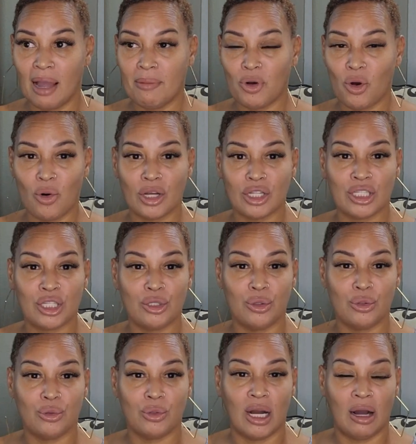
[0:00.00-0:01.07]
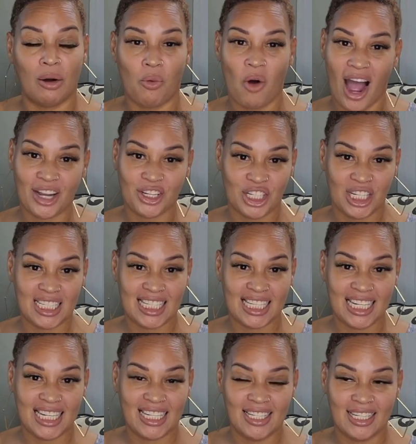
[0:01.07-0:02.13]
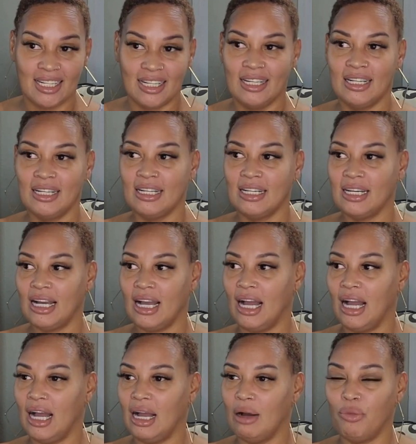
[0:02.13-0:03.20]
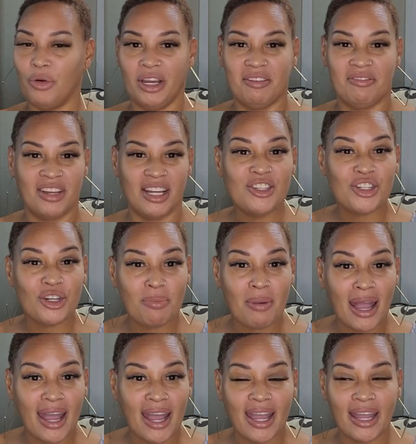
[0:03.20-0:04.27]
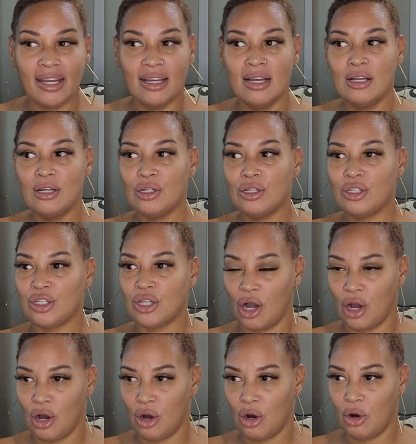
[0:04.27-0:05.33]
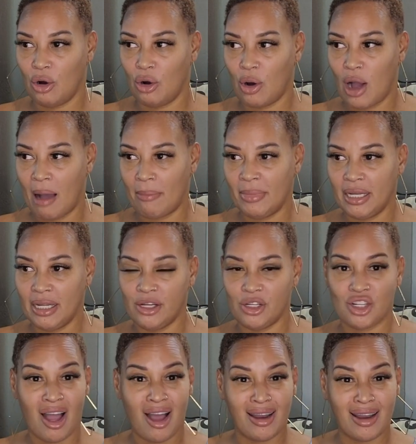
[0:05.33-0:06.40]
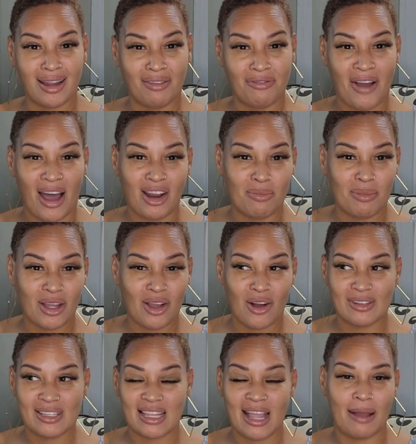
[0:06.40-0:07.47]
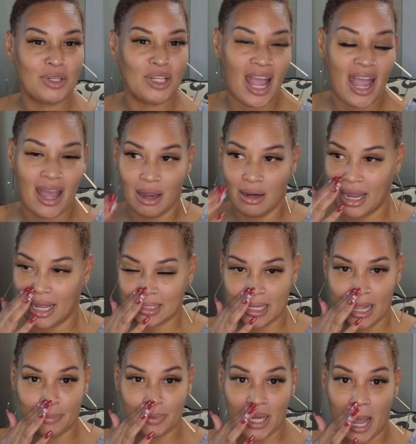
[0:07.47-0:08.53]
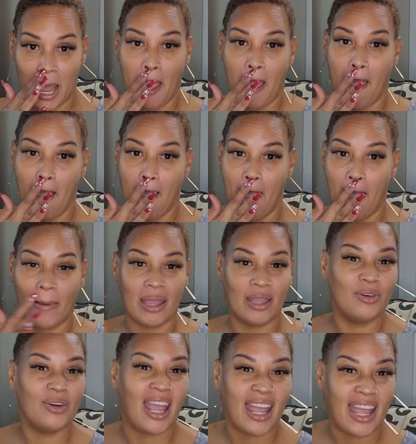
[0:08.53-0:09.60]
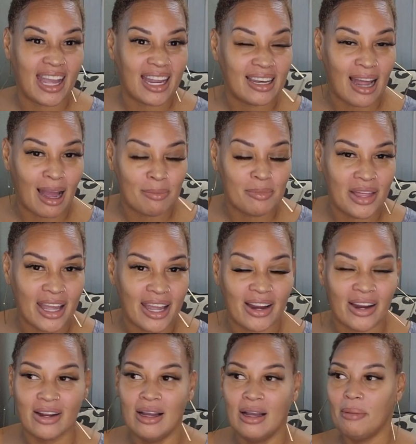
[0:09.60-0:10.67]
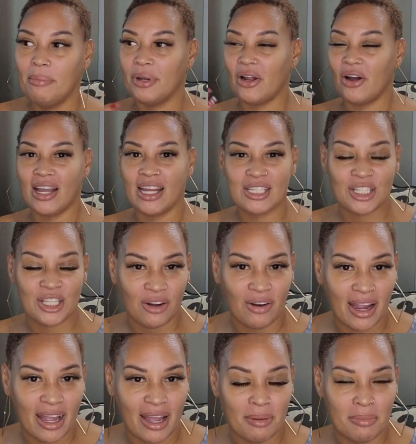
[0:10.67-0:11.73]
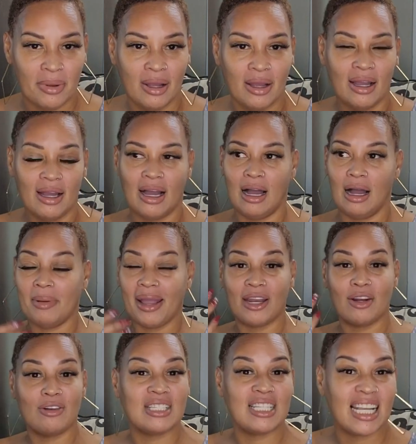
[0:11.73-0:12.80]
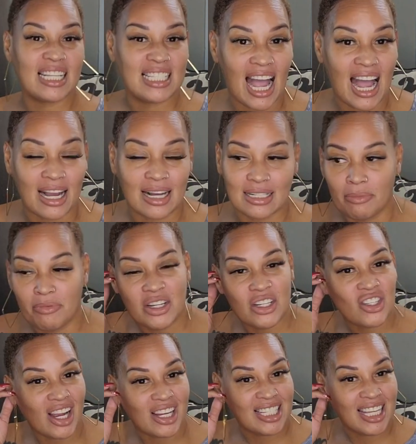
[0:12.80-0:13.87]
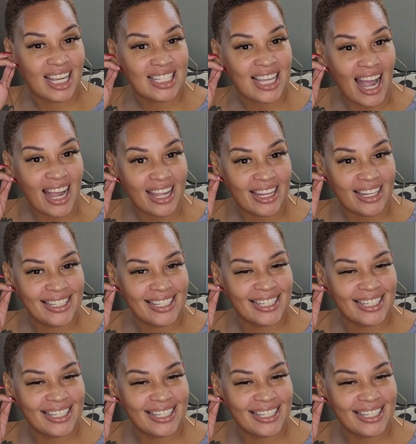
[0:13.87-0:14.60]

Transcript: I'm going to uh, Washington um, with Adventure Bay. So I'm gonna need y'all to follow me on Snapchat, not Snapchat, I mean, you can. I'm there. But on Instagram uh, and on TikTok, because I'm going to start TikToking.